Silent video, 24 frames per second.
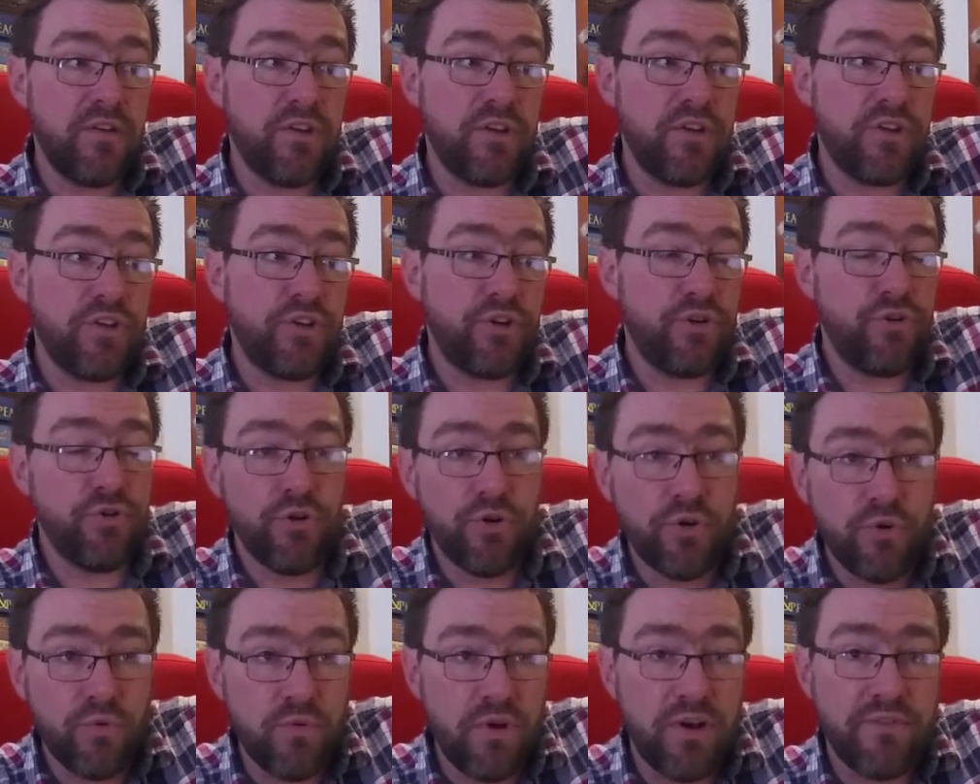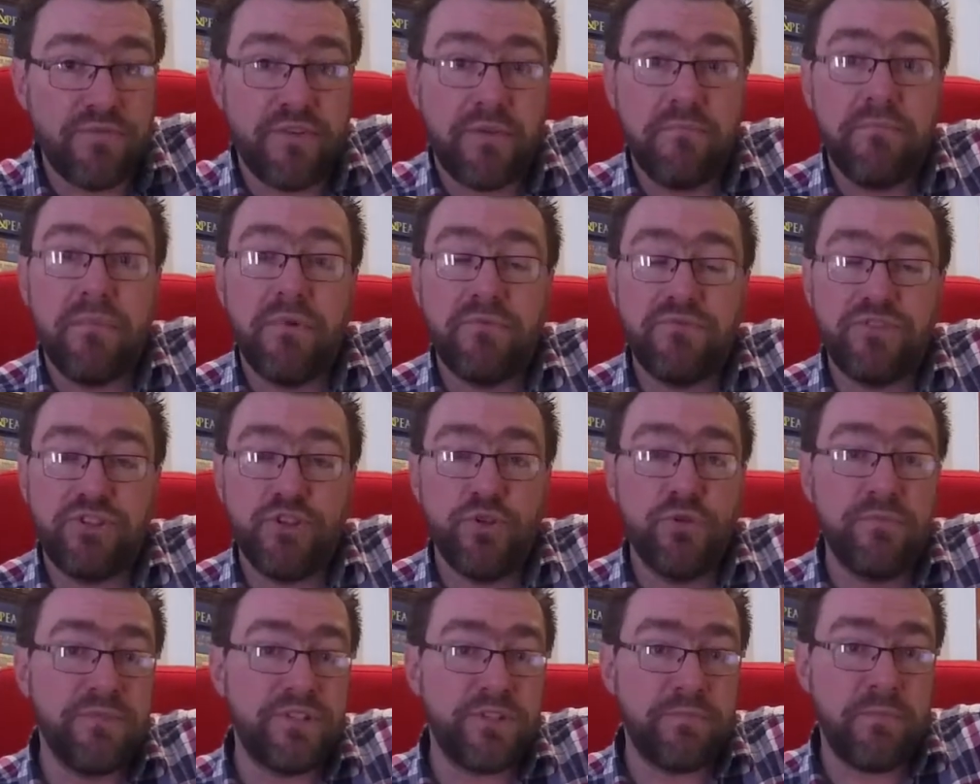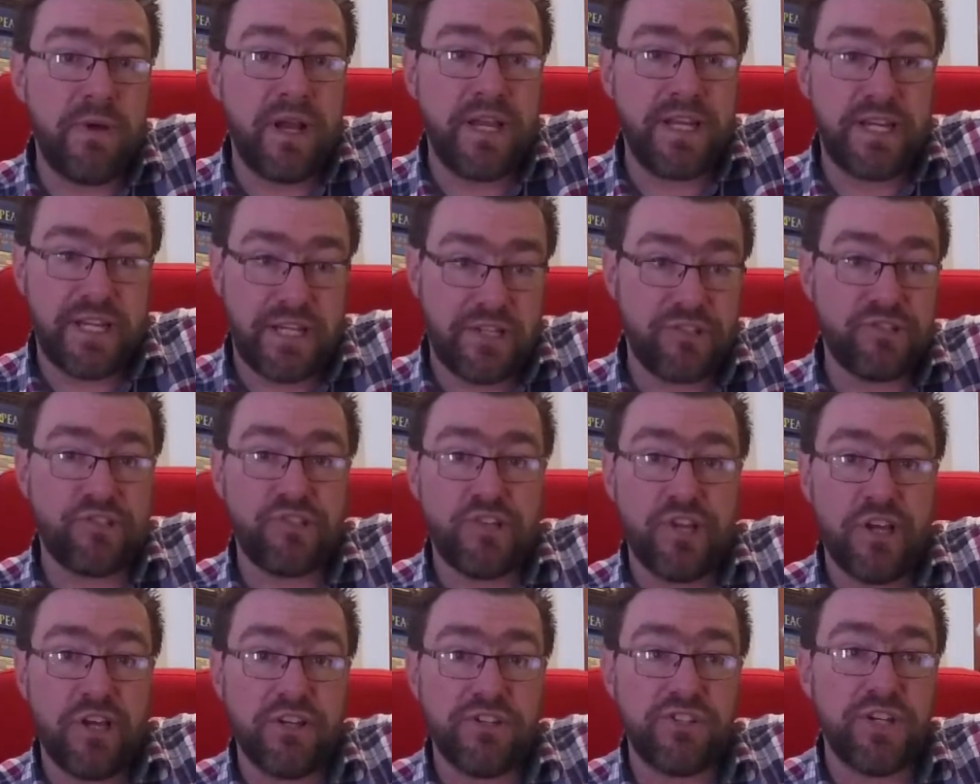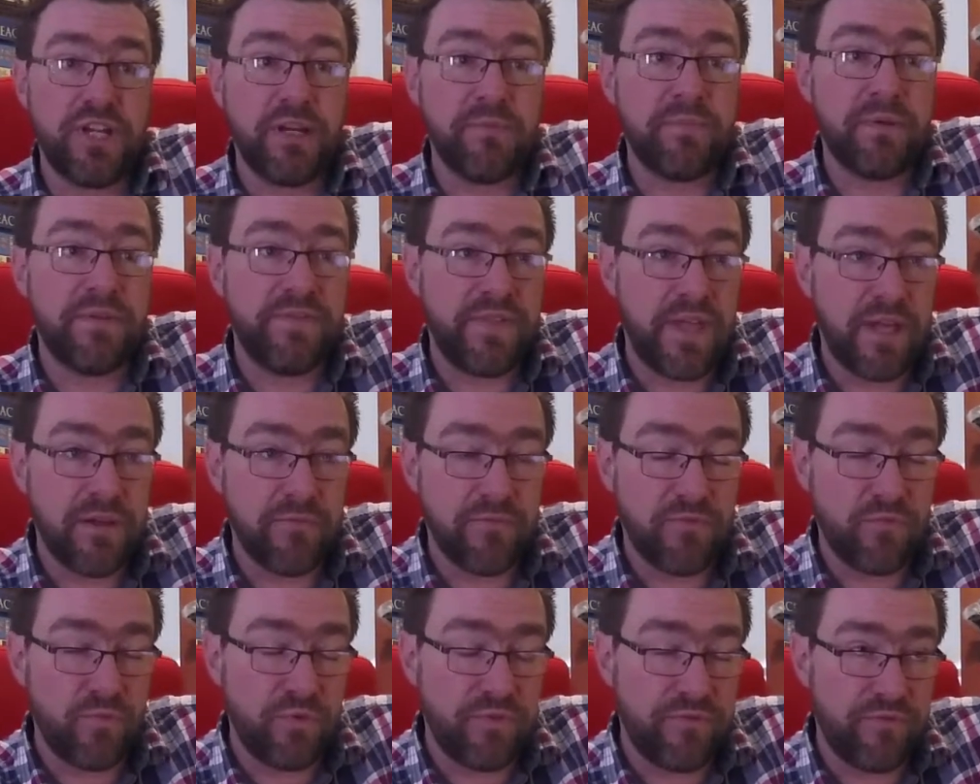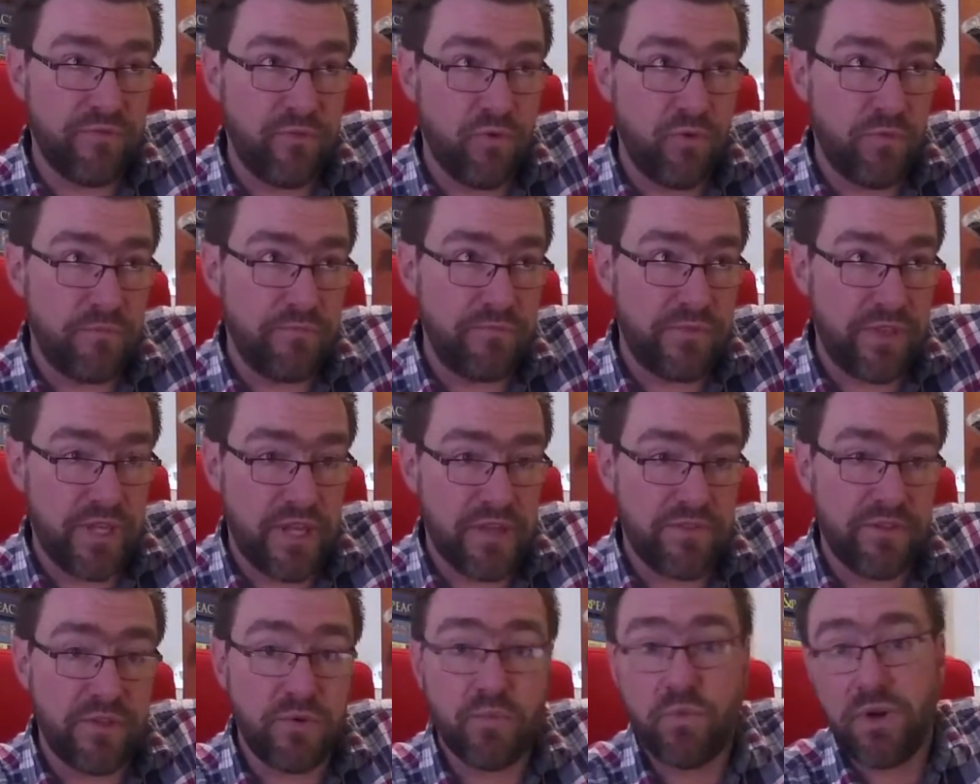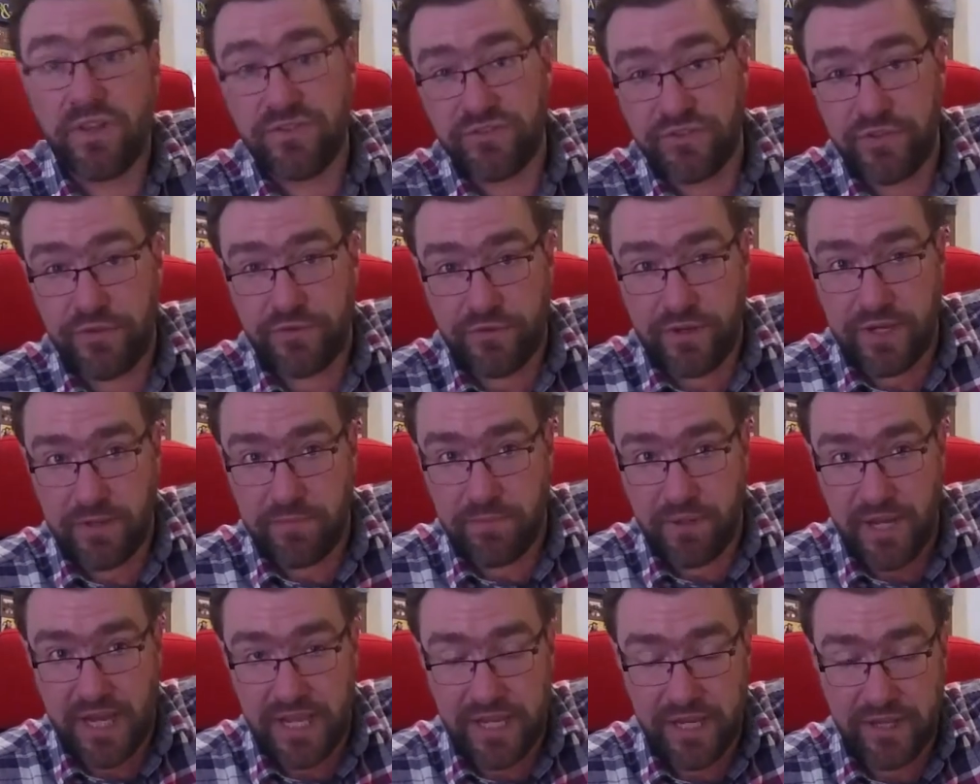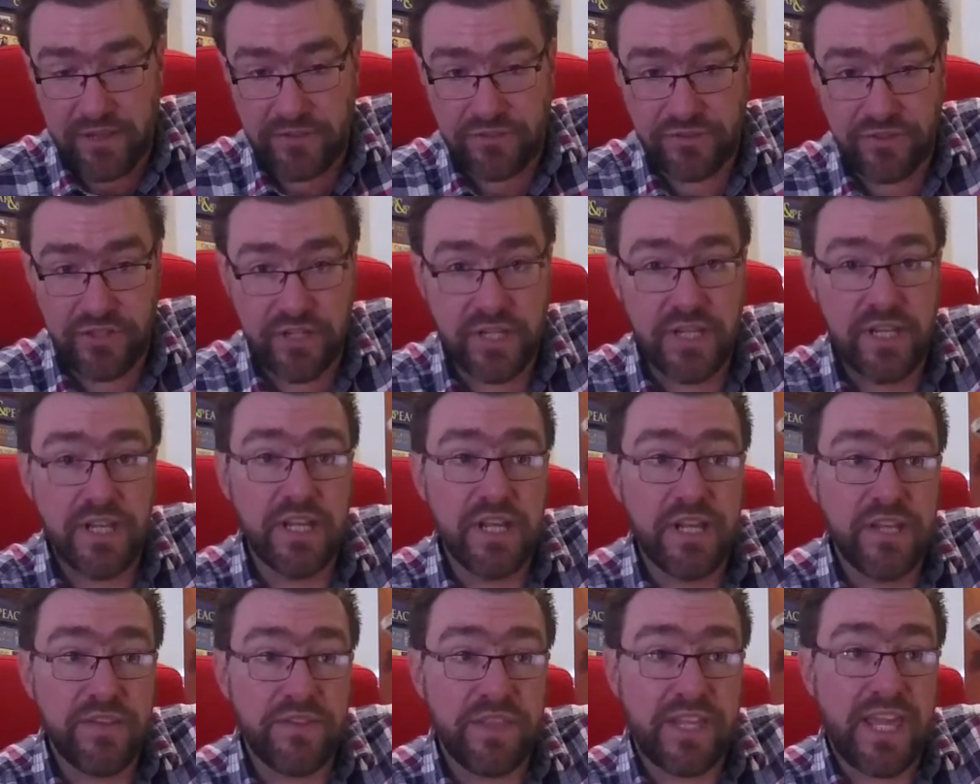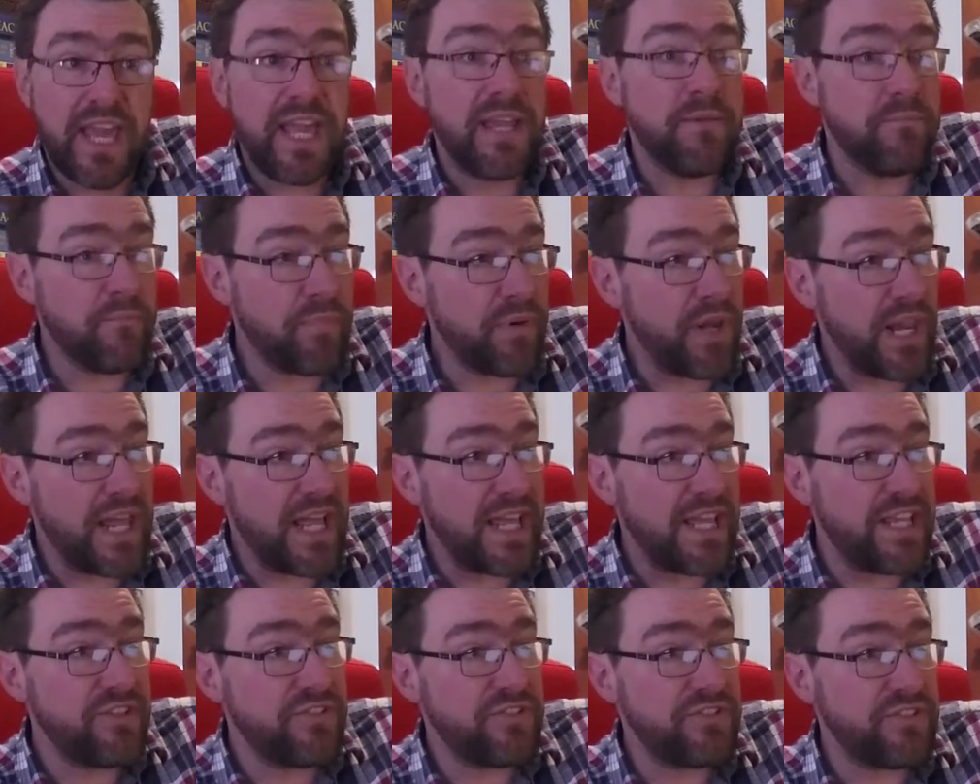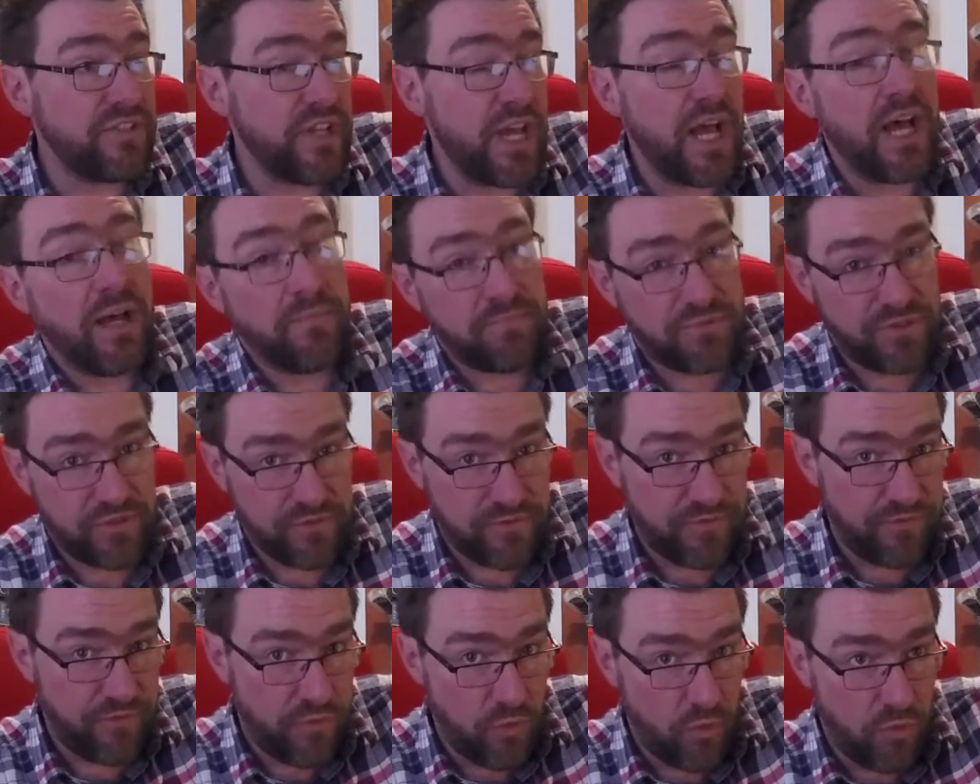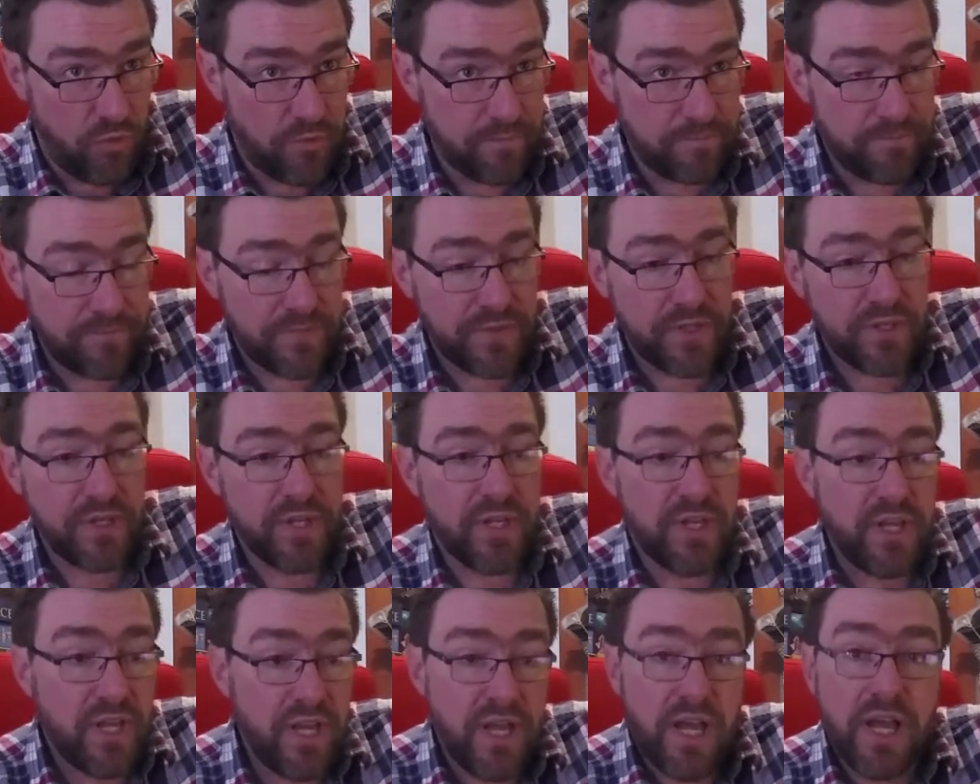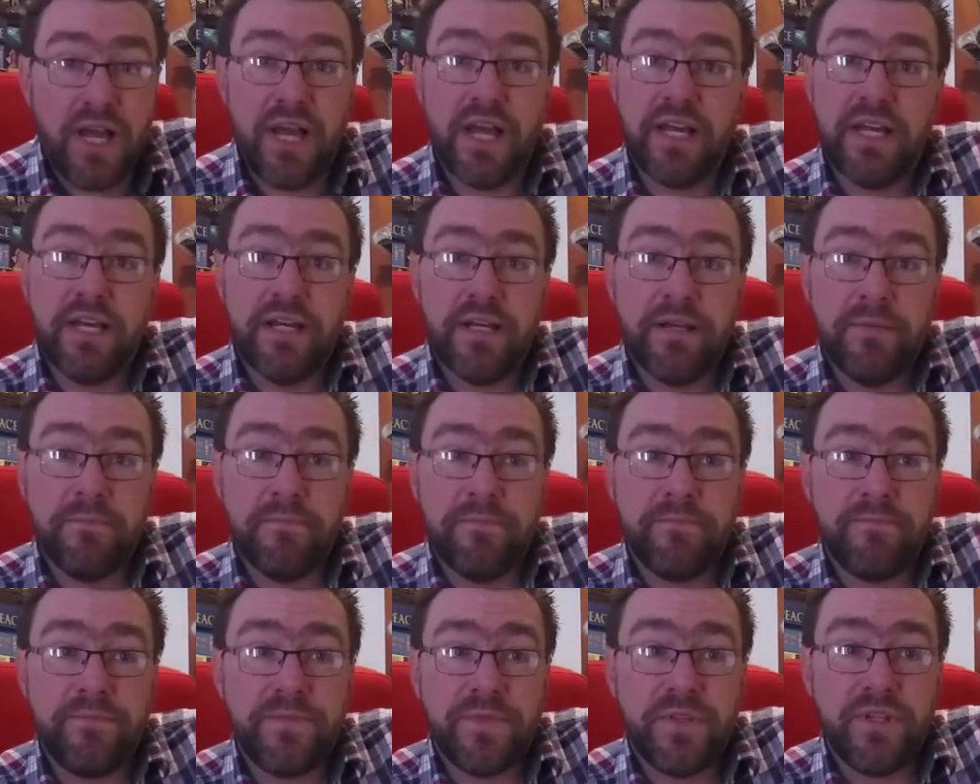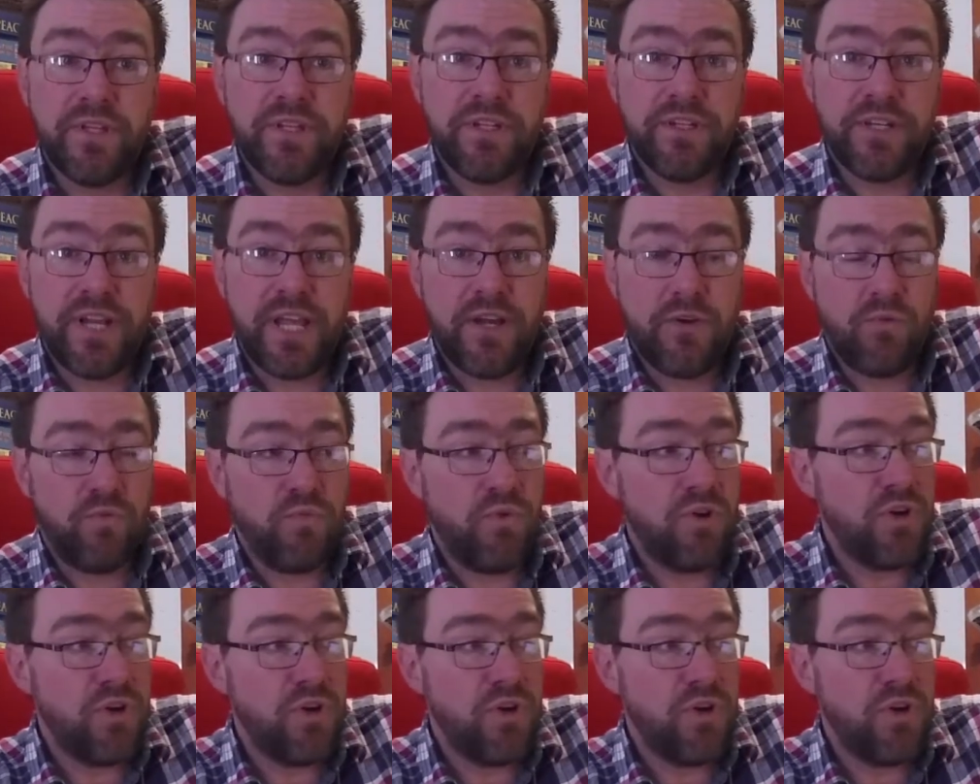crew of a doomed mining starship, and that would form the other 1 to 3 players. The game plays up to 4. Now,